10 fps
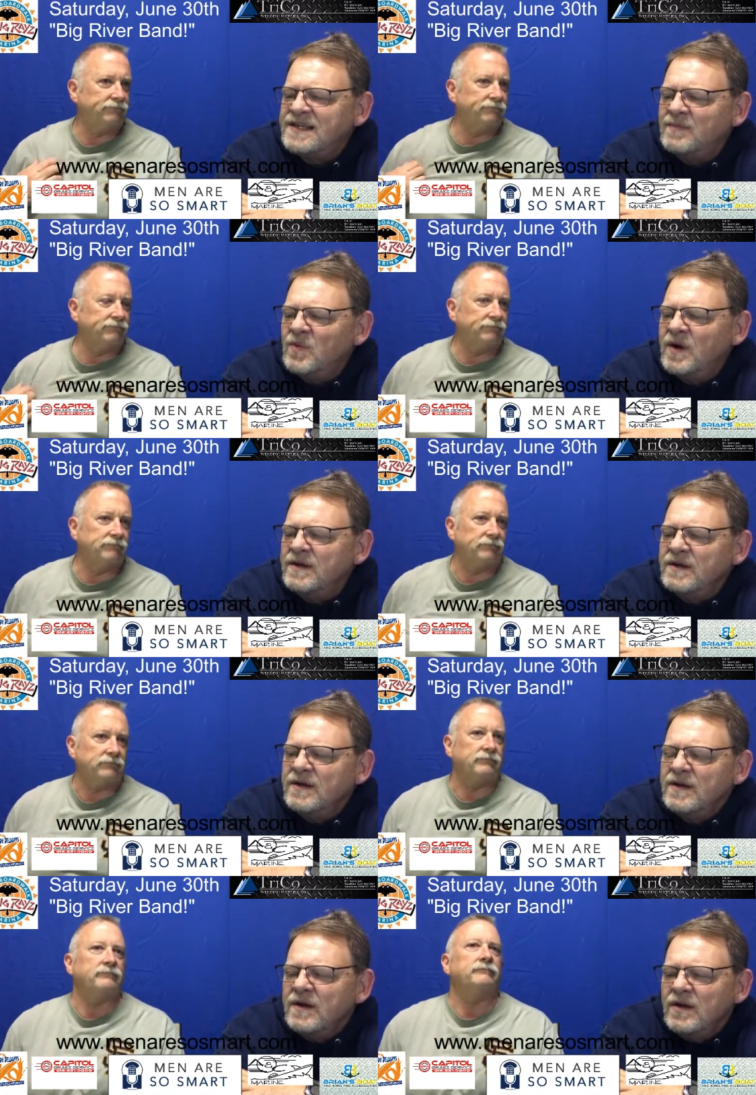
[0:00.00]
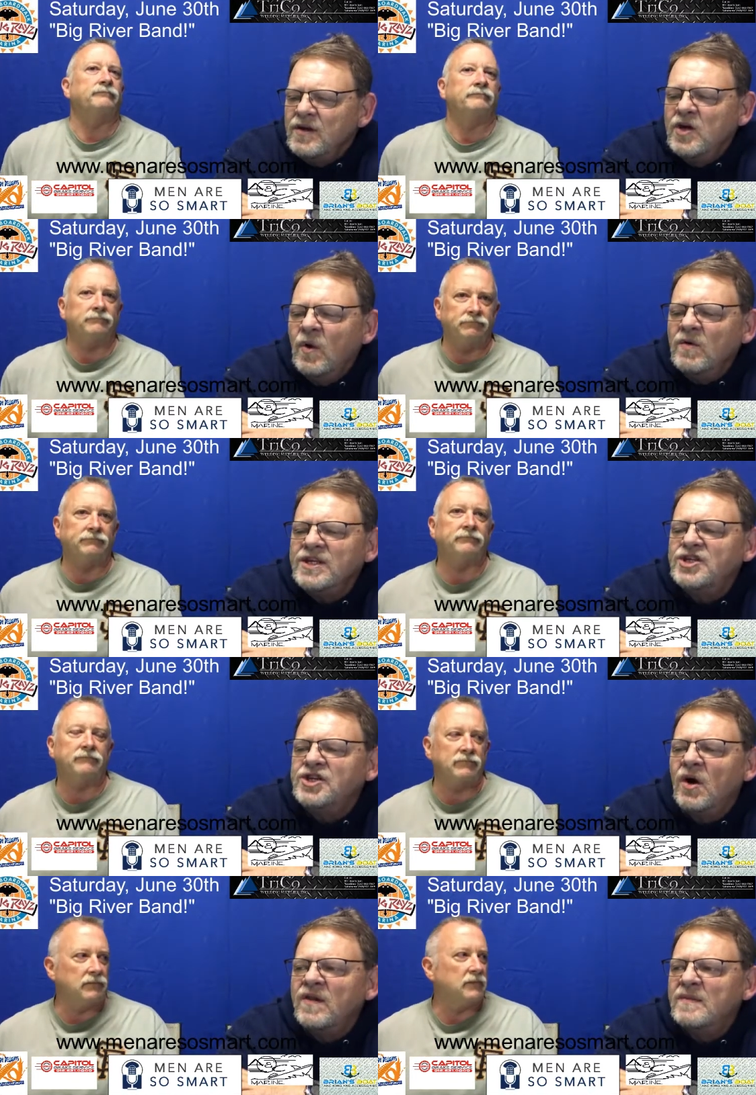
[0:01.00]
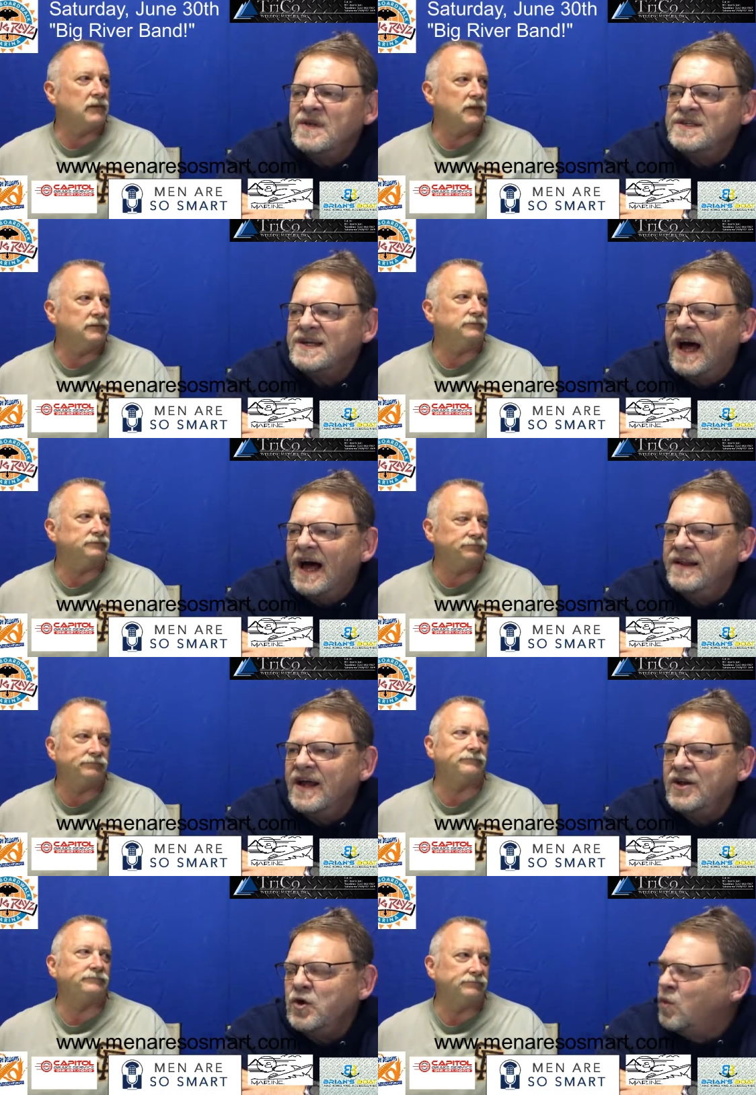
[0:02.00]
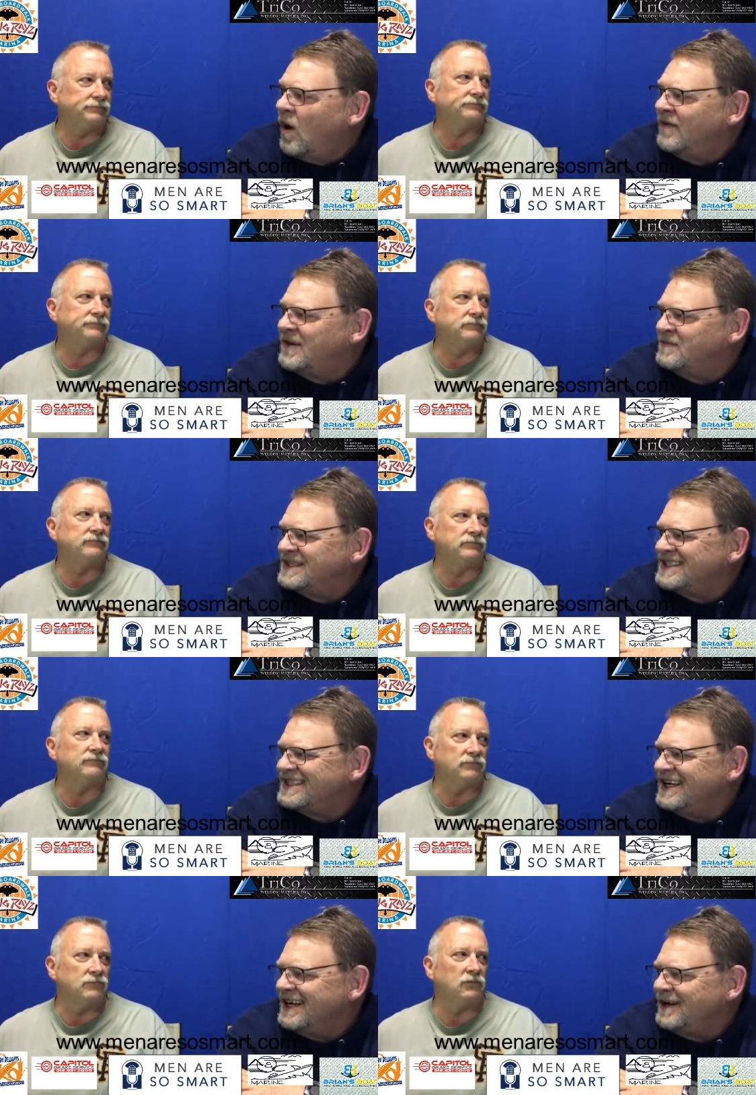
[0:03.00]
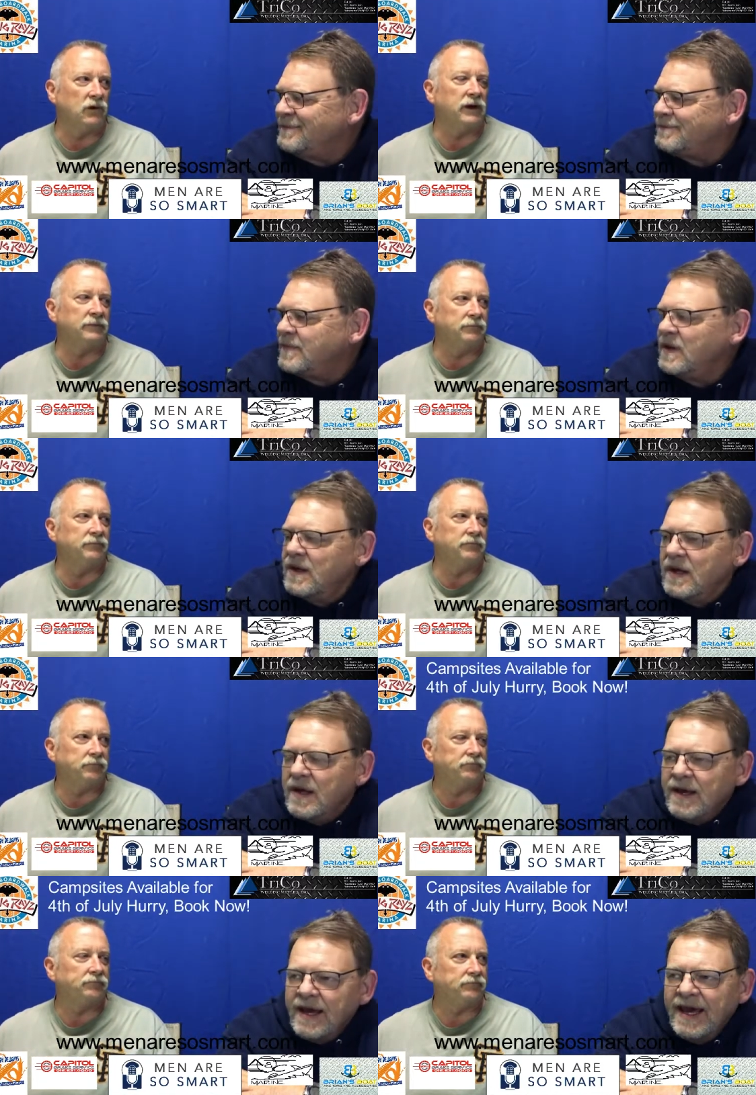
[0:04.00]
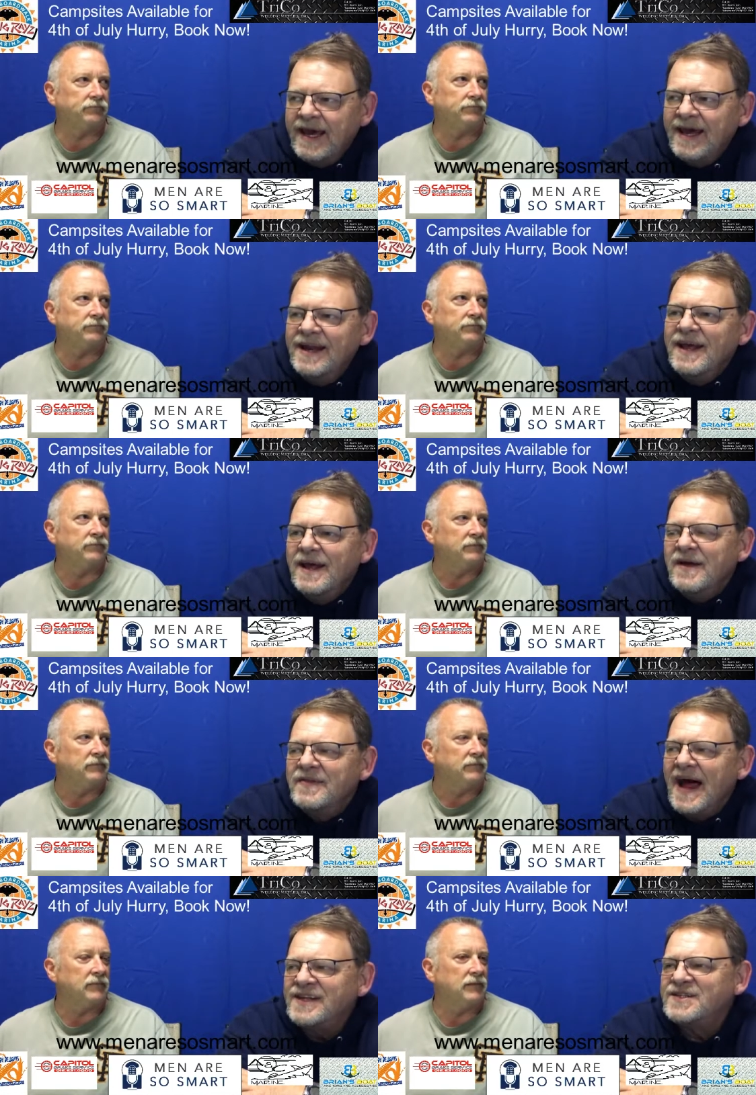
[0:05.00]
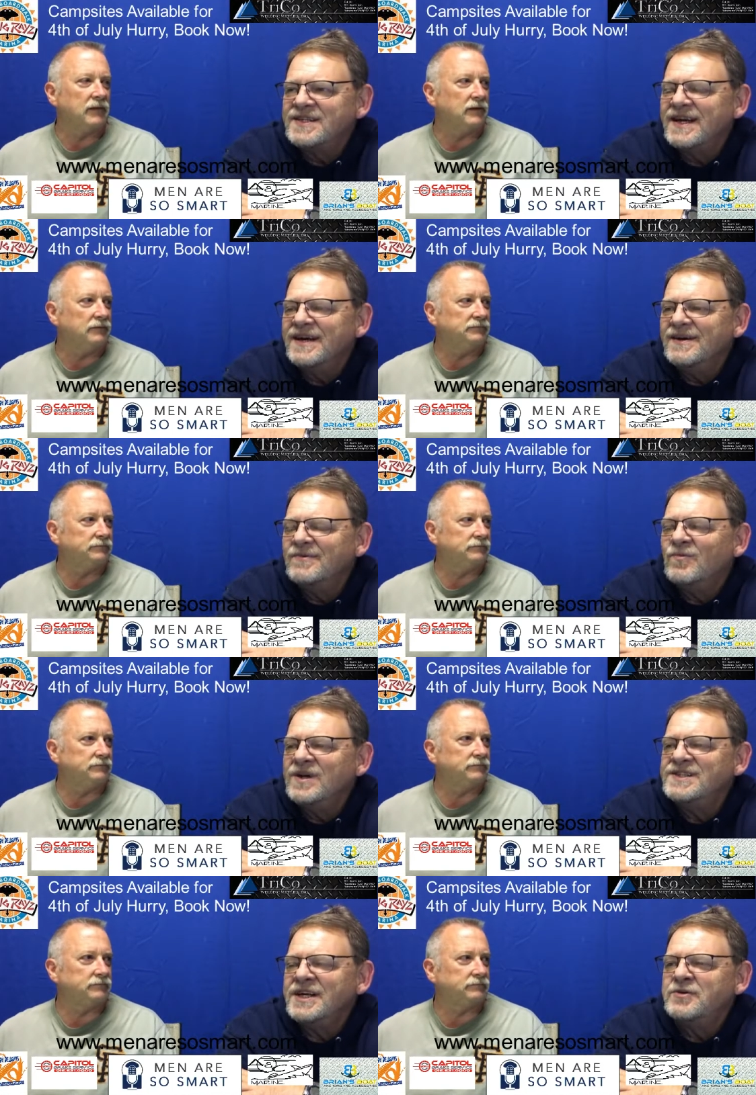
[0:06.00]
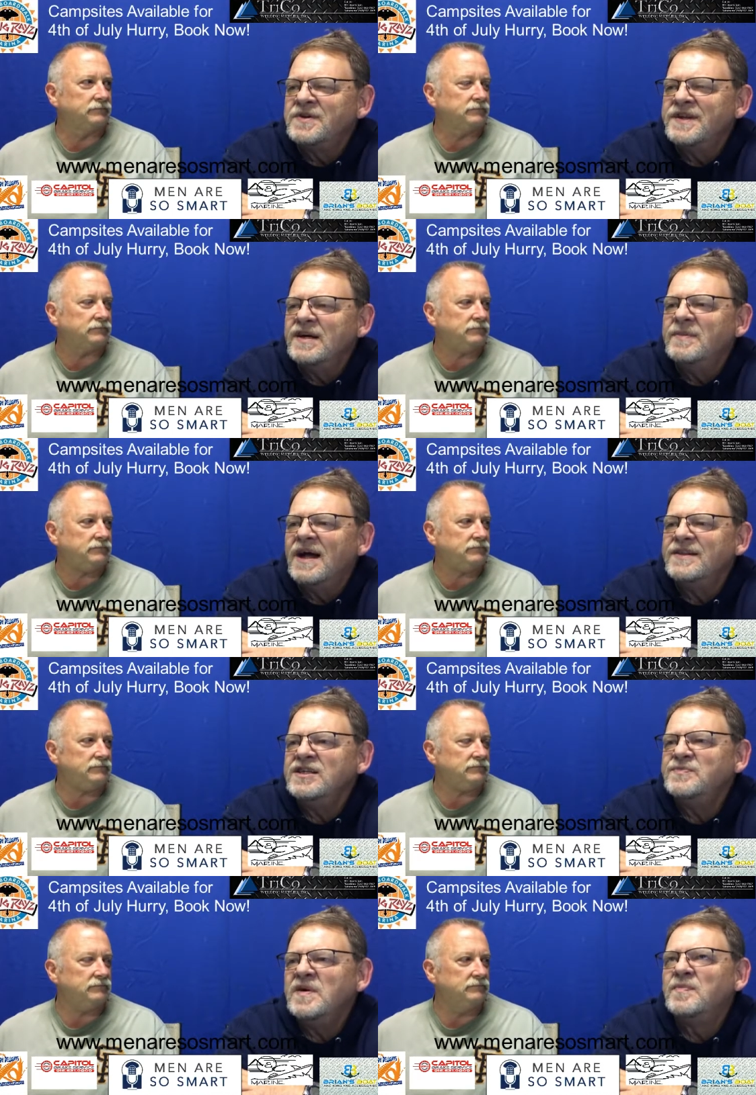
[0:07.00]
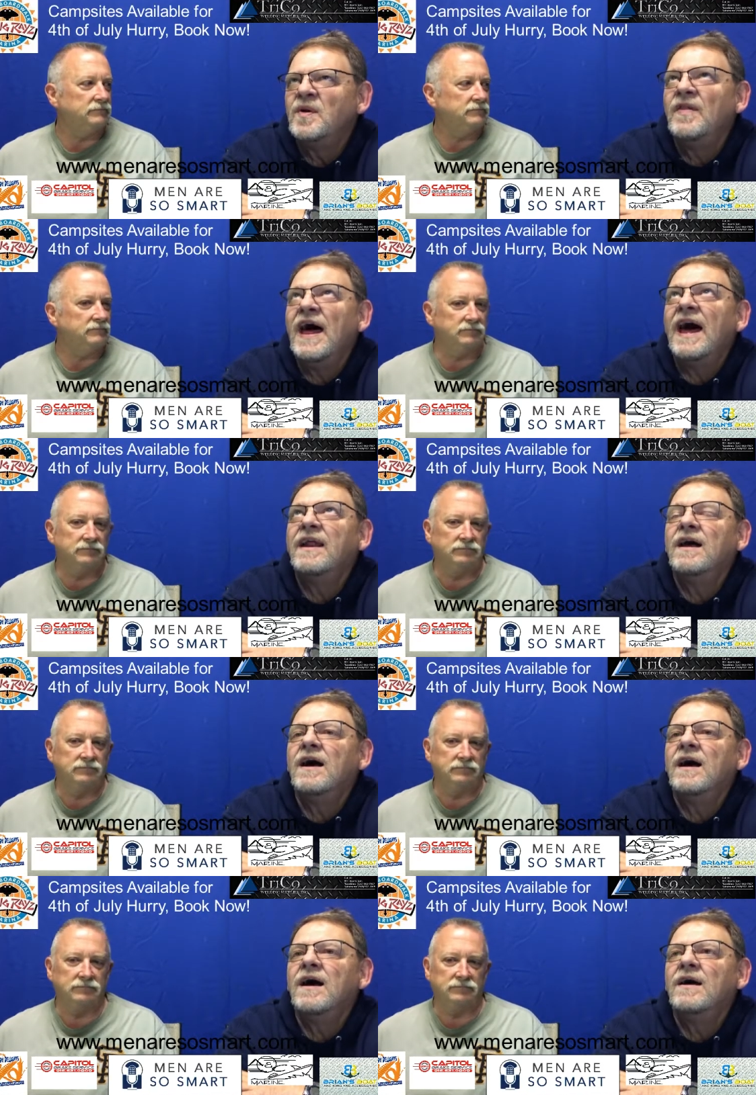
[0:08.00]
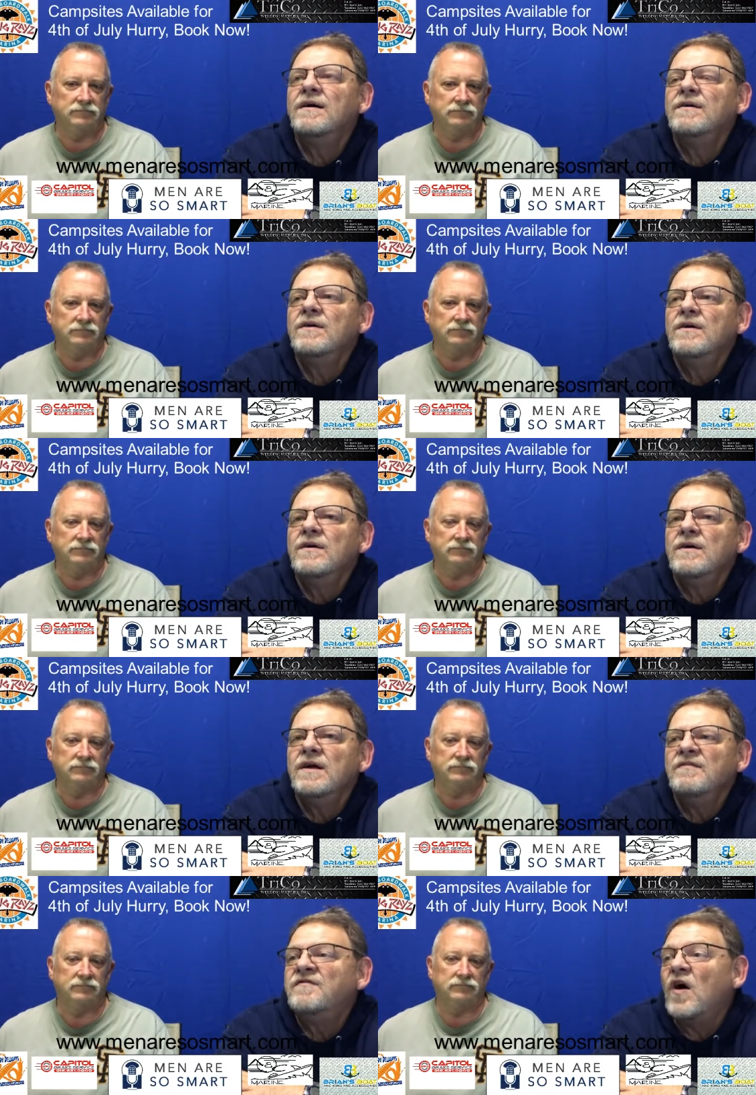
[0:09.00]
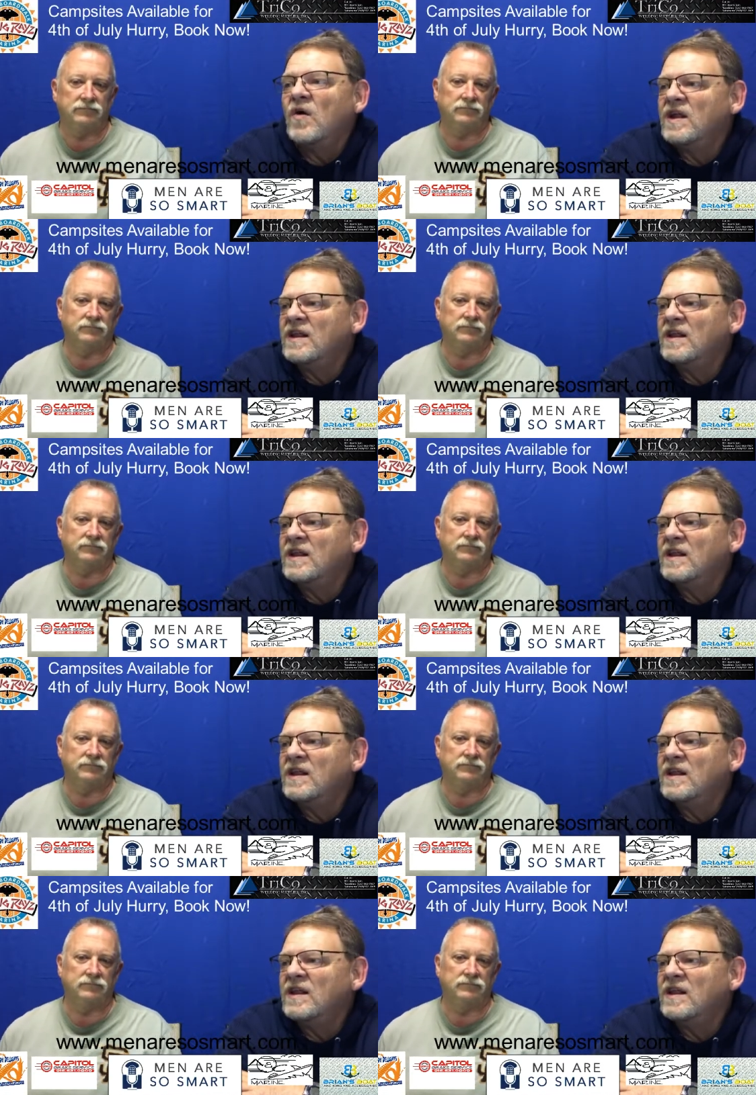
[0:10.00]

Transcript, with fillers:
Speaker 1: someone, you only show them the side that you want them to see. Right and that's uh, what's interesting about these people that uh, they fall